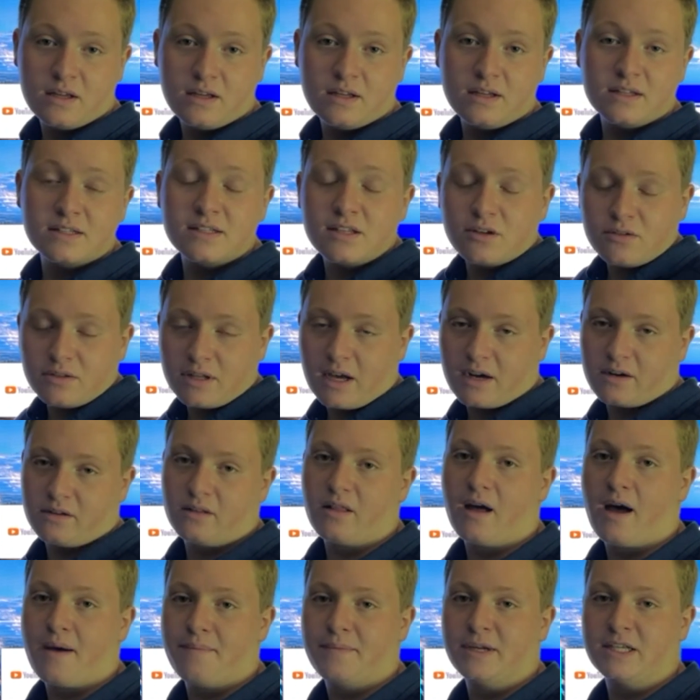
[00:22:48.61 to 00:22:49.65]
still not a
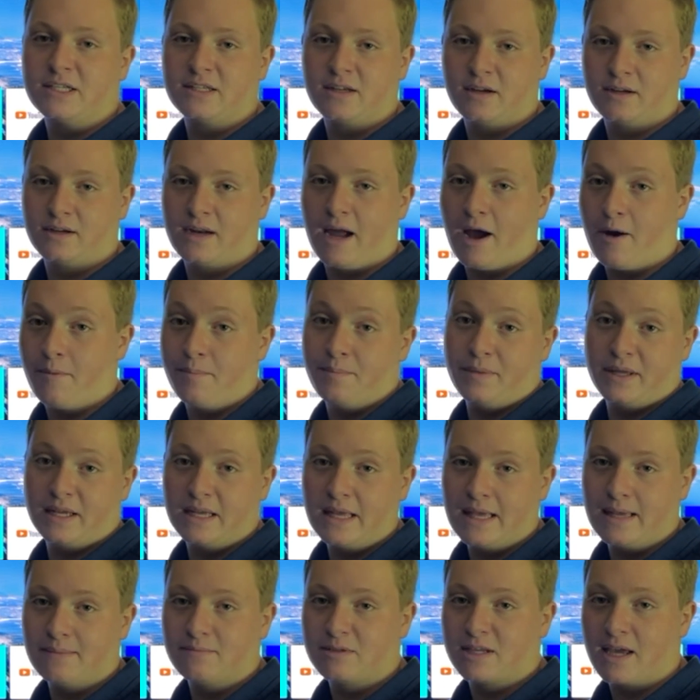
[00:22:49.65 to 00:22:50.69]
lot based on how big
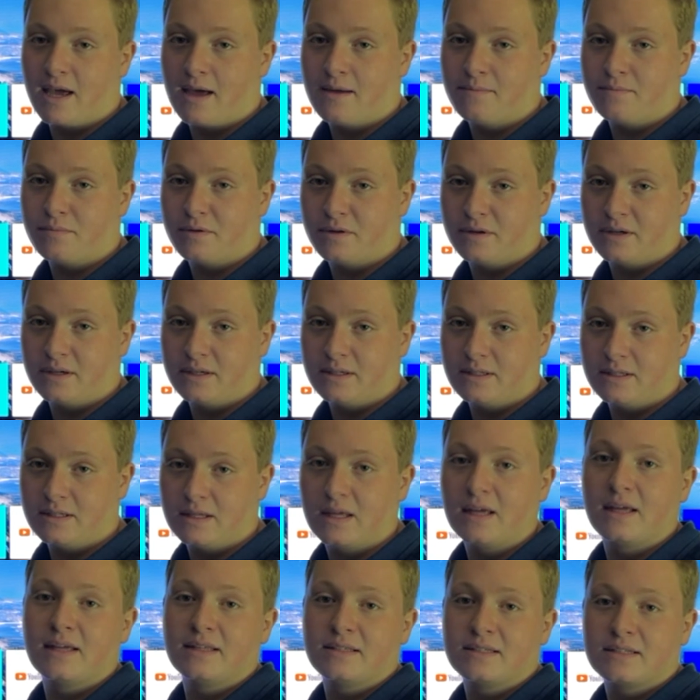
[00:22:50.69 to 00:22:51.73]
games get, but
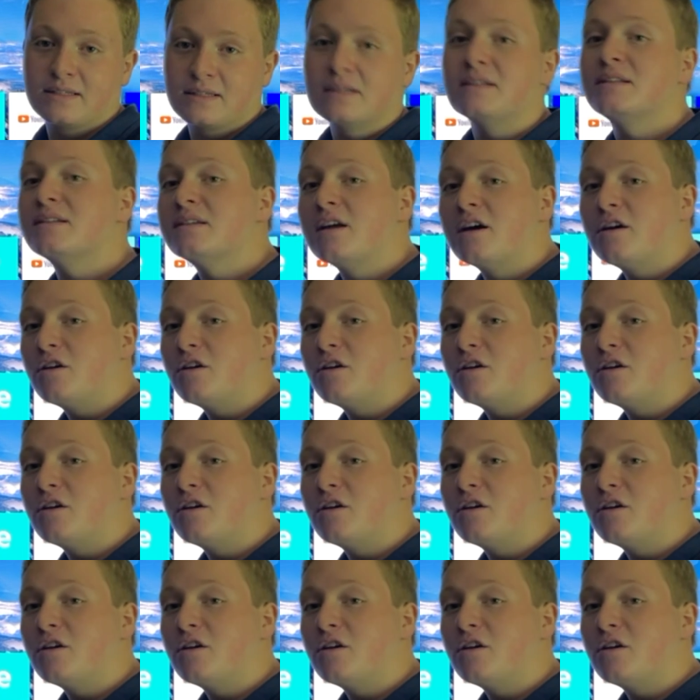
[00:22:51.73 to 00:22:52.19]
it's not